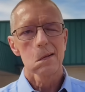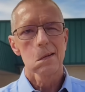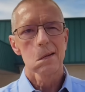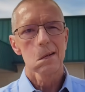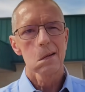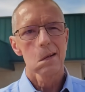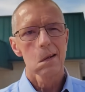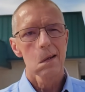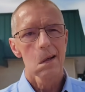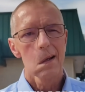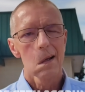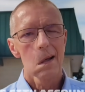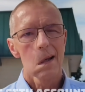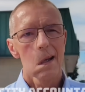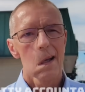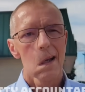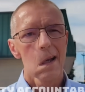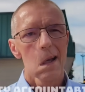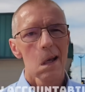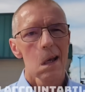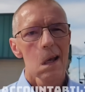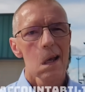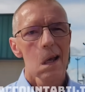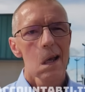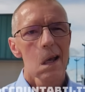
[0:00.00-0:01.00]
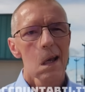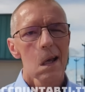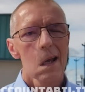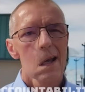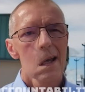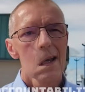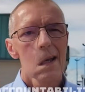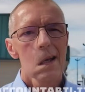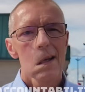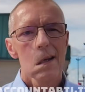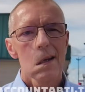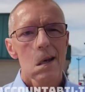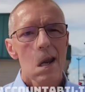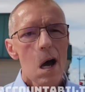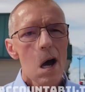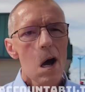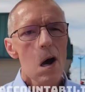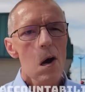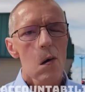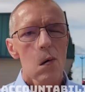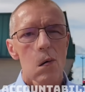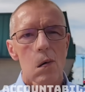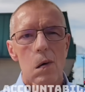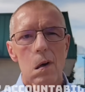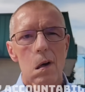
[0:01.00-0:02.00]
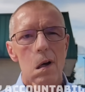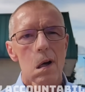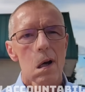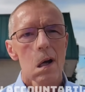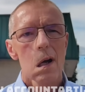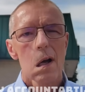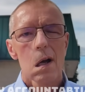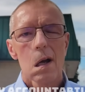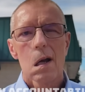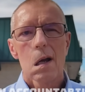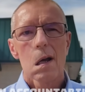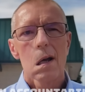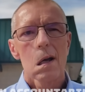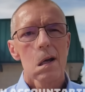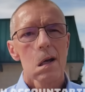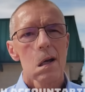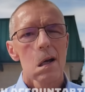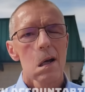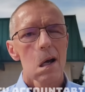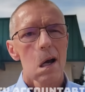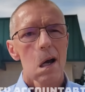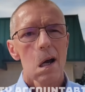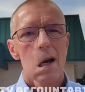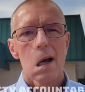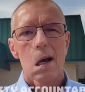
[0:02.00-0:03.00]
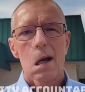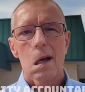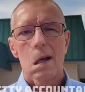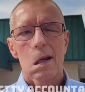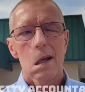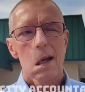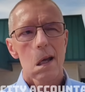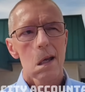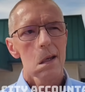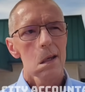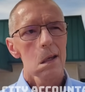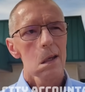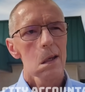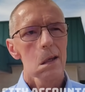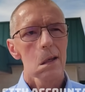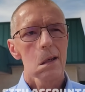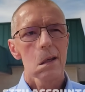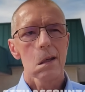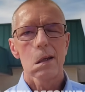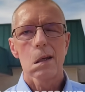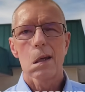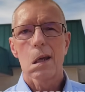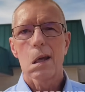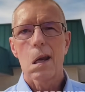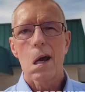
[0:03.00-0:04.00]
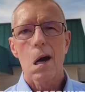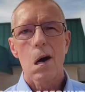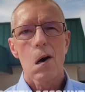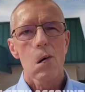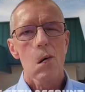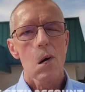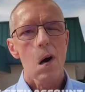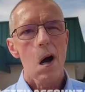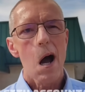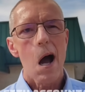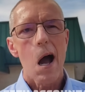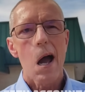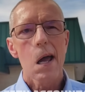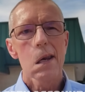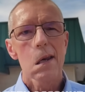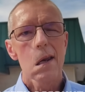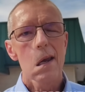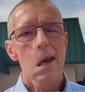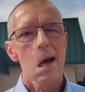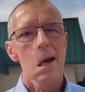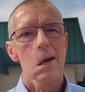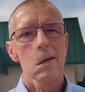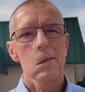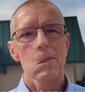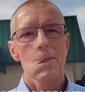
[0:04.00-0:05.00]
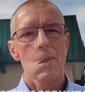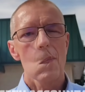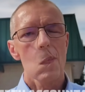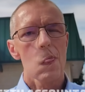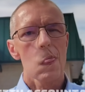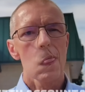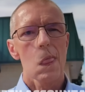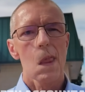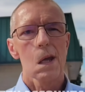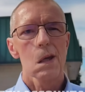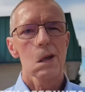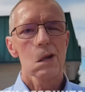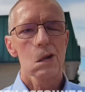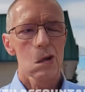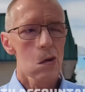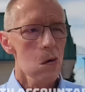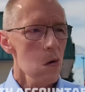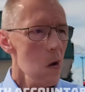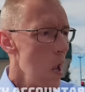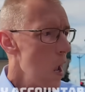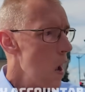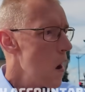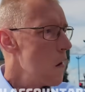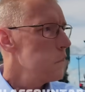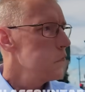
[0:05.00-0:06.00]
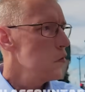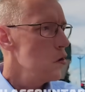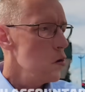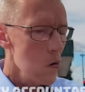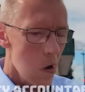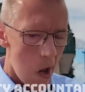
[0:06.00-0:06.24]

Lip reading: Just forget everything I said. I'm just exercising my First Amendment right to record in public.